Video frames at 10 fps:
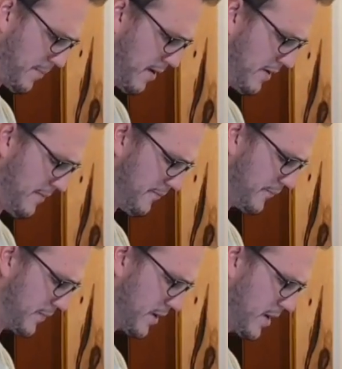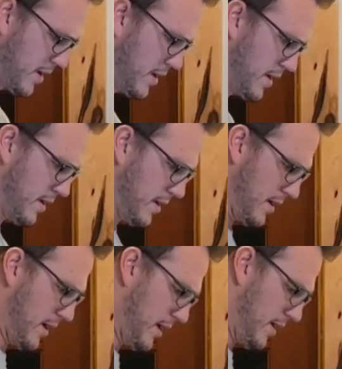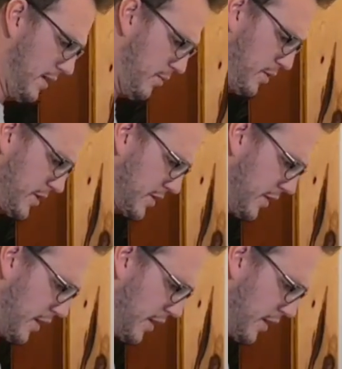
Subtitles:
of it, and then we're just gonna